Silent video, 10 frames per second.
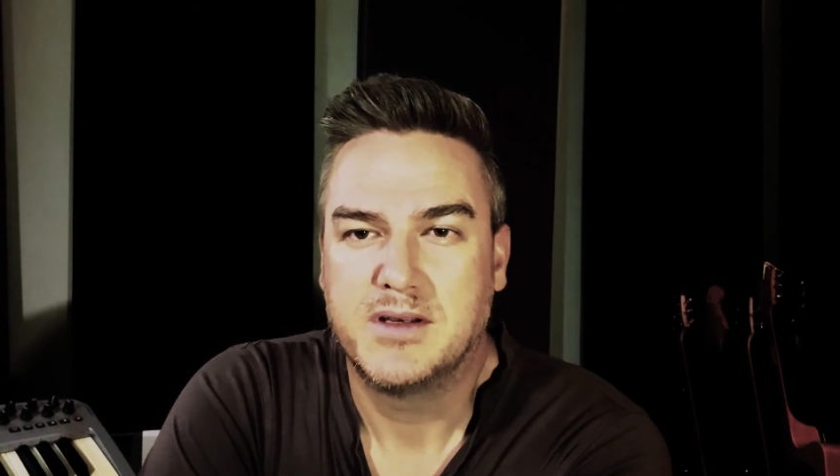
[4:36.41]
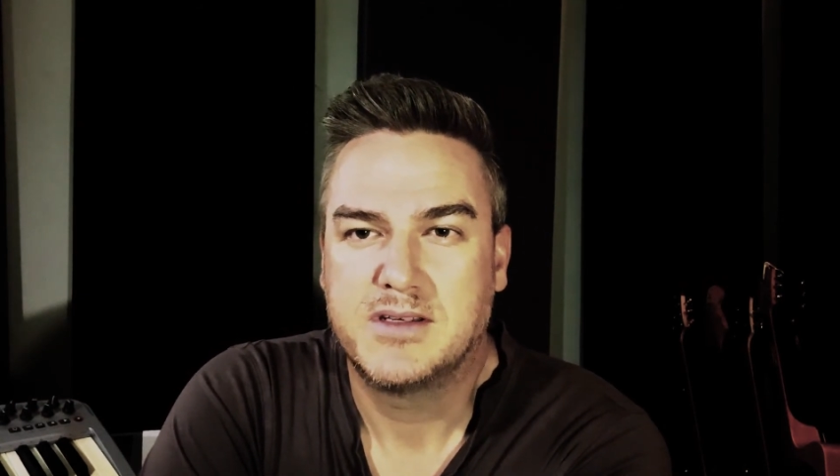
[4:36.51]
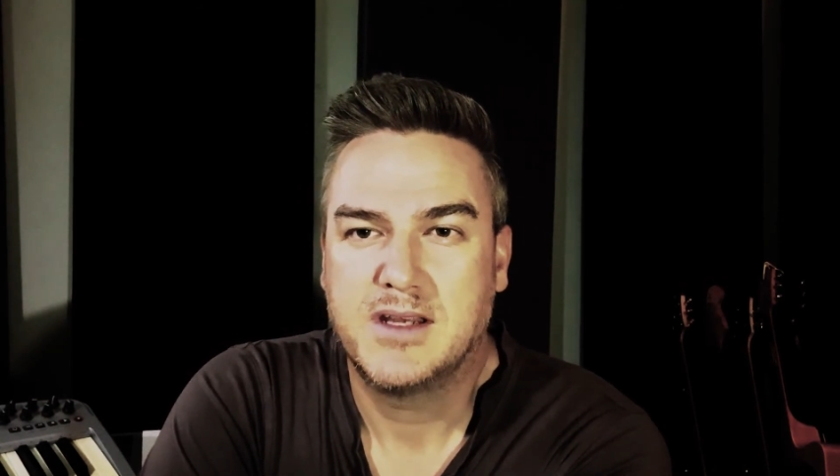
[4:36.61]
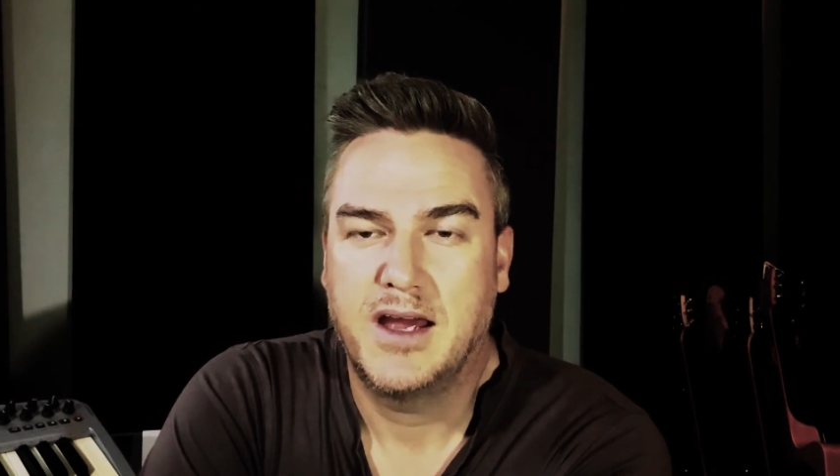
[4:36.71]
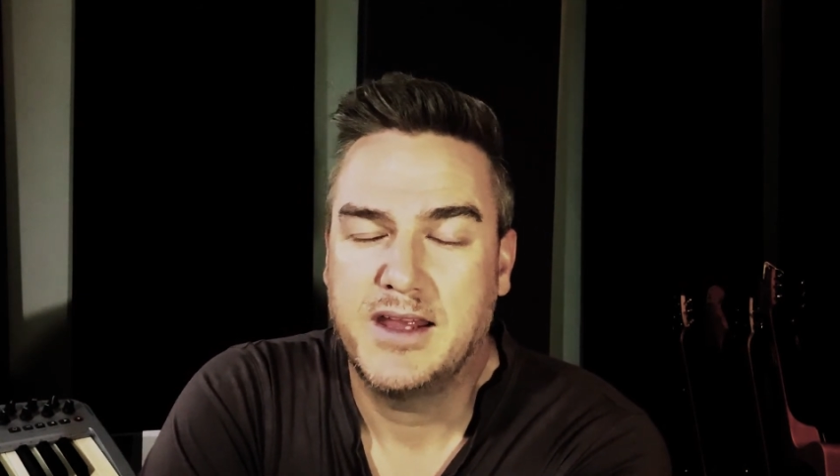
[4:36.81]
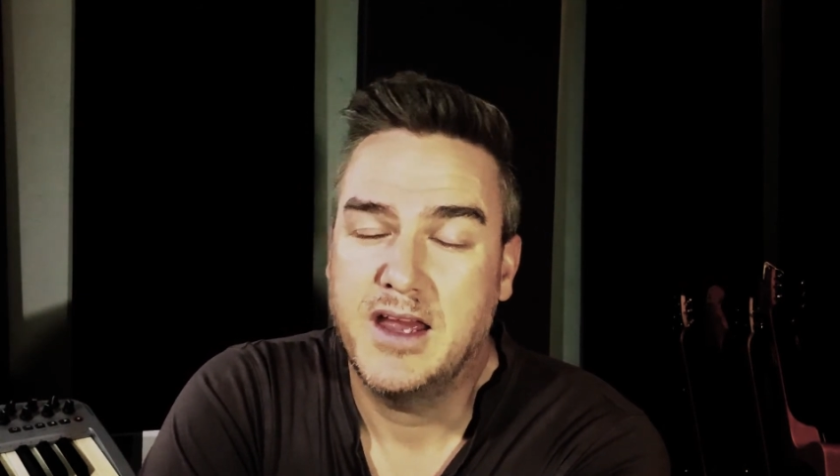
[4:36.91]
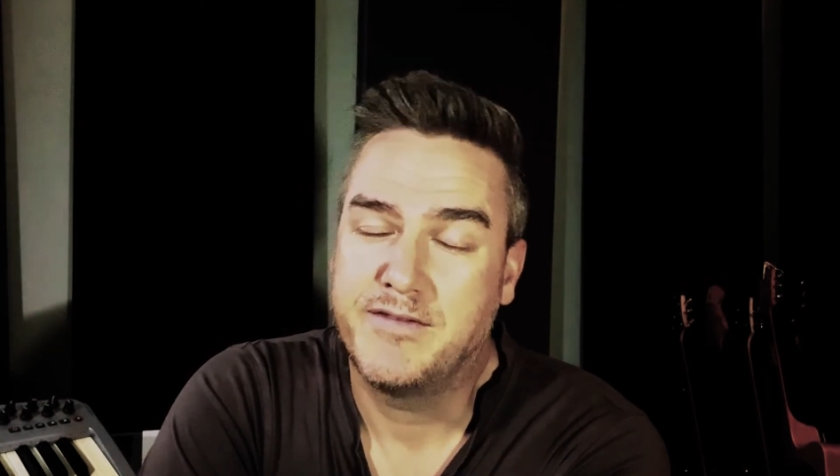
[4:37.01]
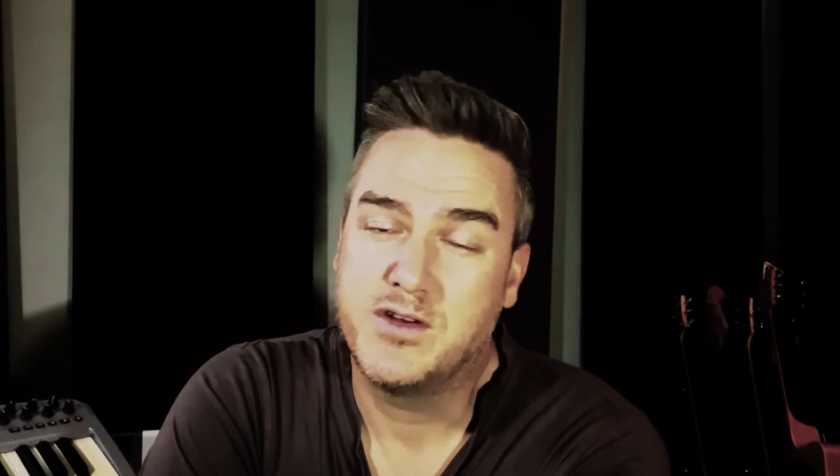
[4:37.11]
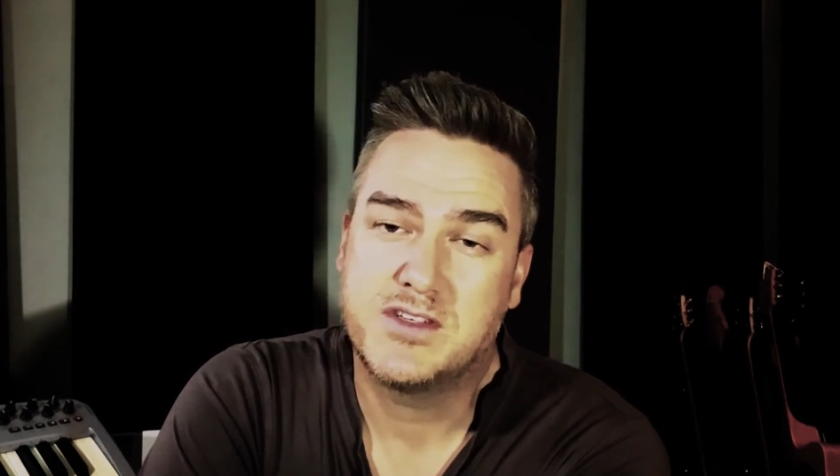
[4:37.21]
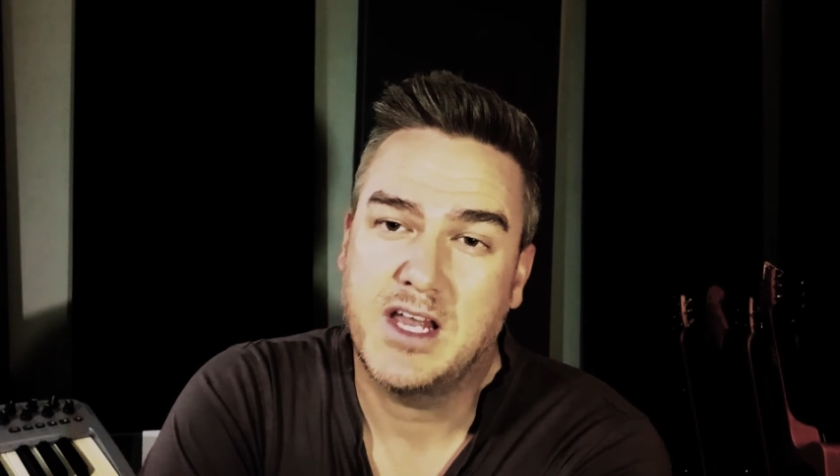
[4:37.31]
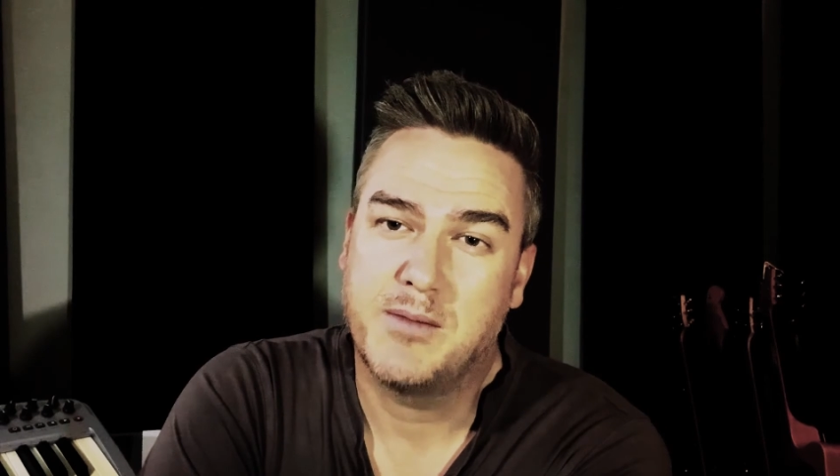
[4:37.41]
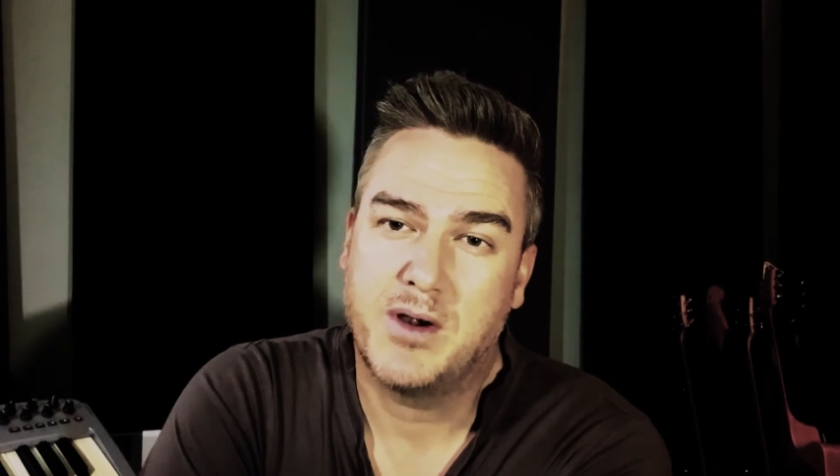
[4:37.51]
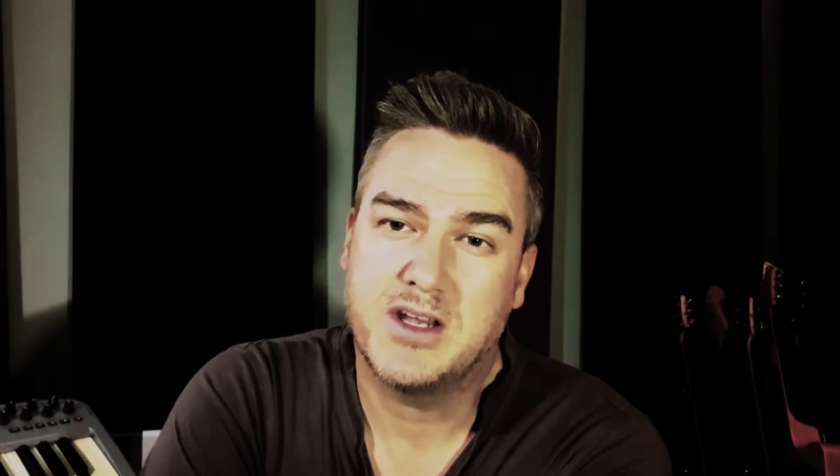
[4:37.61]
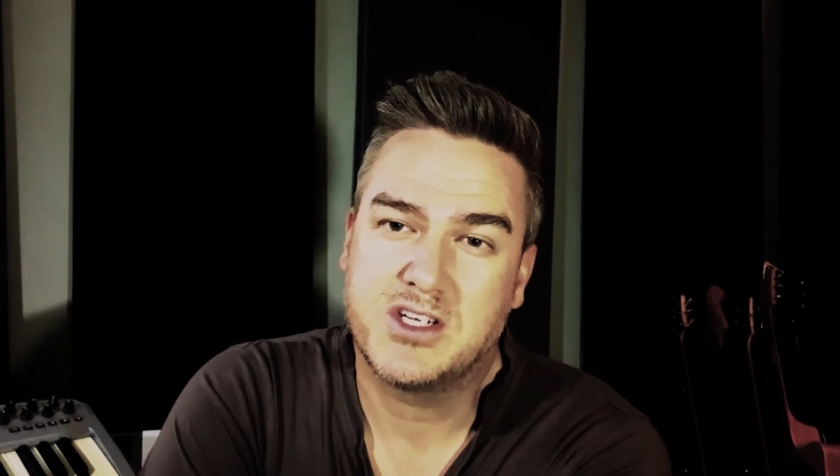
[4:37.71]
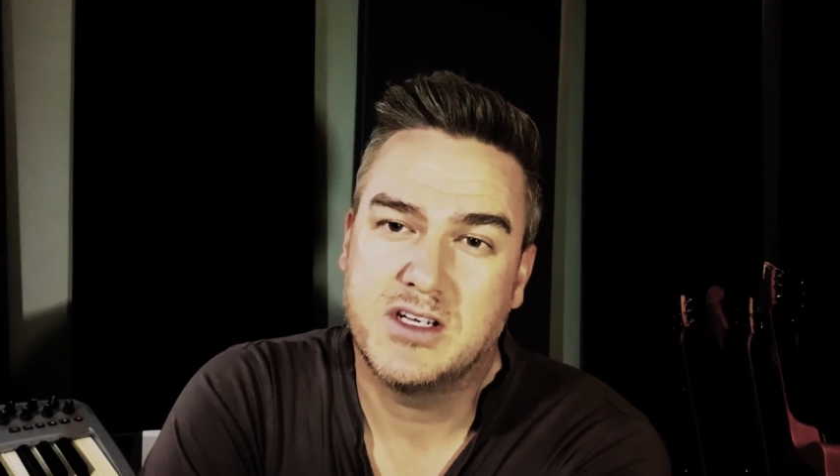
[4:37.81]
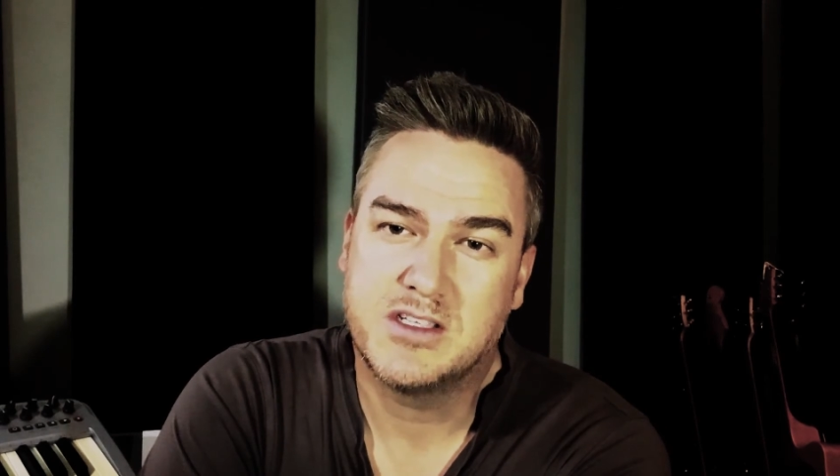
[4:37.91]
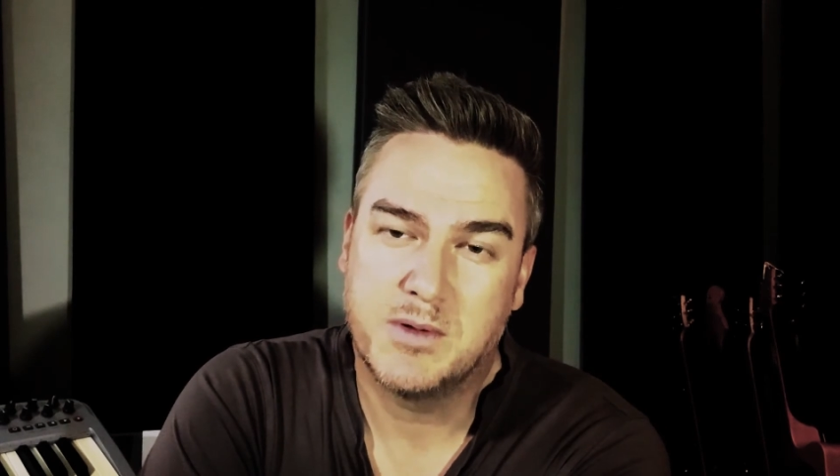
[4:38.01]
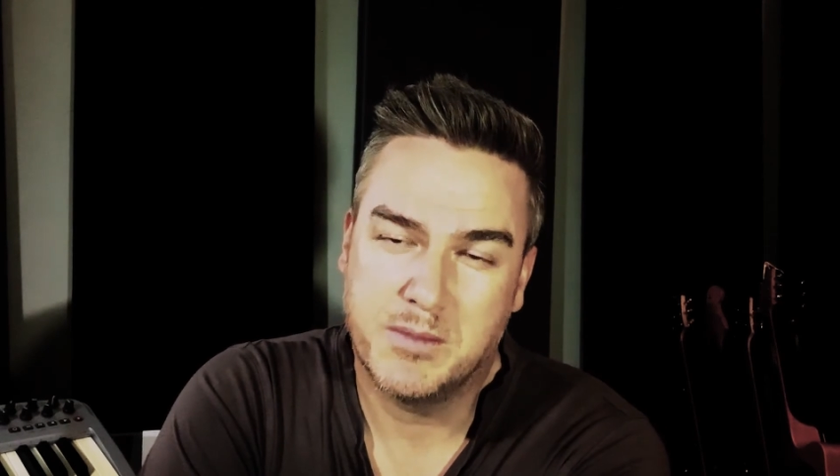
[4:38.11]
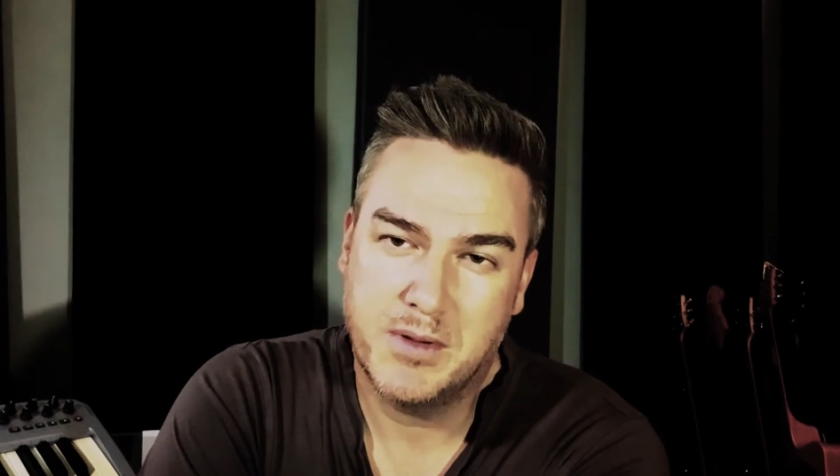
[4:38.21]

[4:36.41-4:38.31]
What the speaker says: But yeah, a few celebrations,